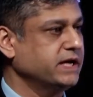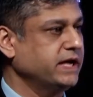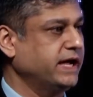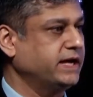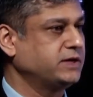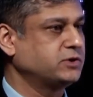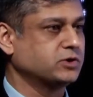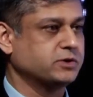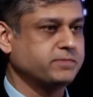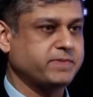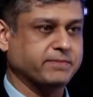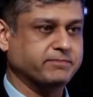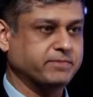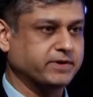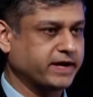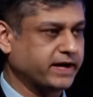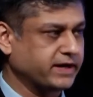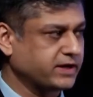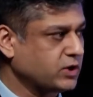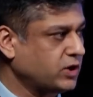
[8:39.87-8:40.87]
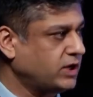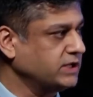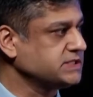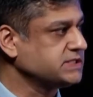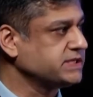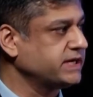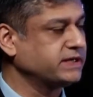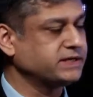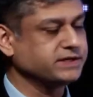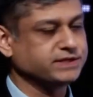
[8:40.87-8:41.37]
It could be by call
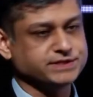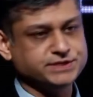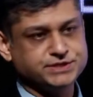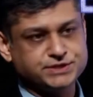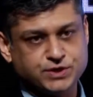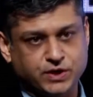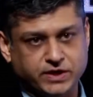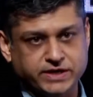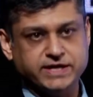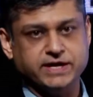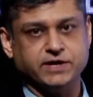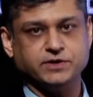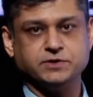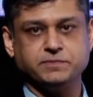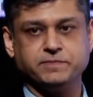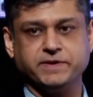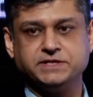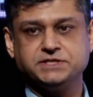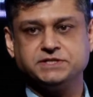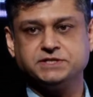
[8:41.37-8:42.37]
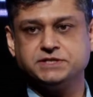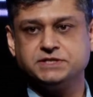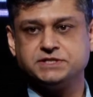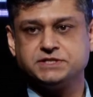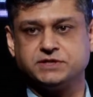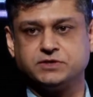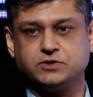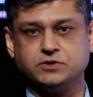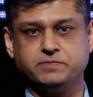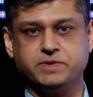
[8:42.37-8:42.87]
centers calling out to patients.
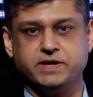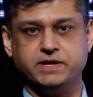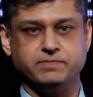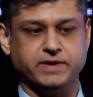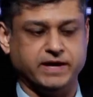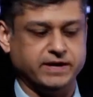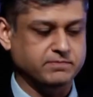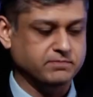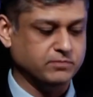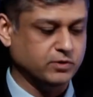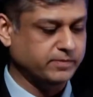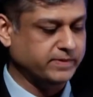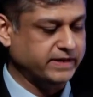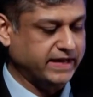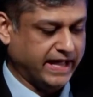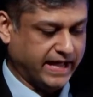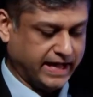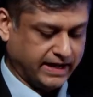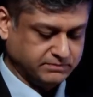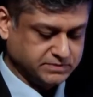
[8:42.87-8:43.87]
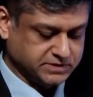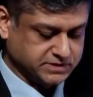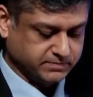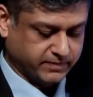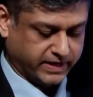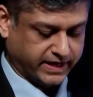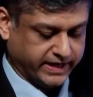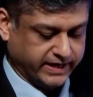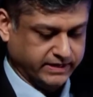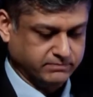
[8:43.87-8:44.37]
It could be by mobile apps,
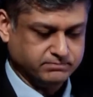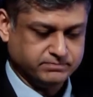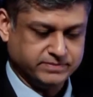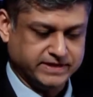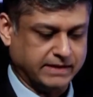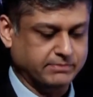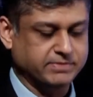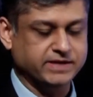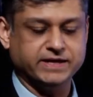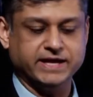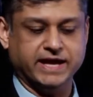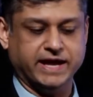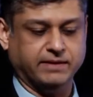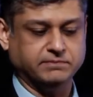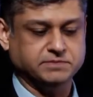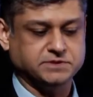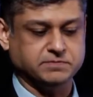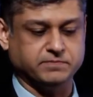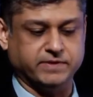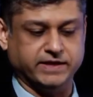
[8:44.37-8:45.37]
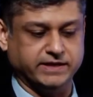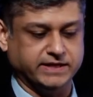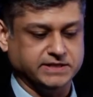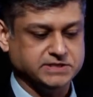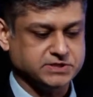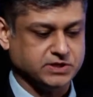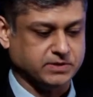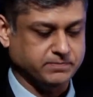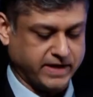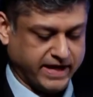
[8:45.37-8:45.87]
by tablet apps, by
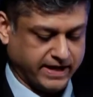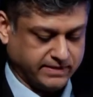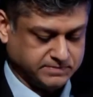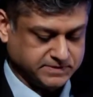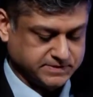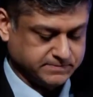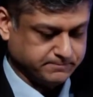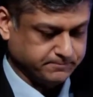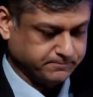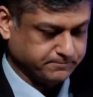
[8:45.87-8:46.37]
desktop apps.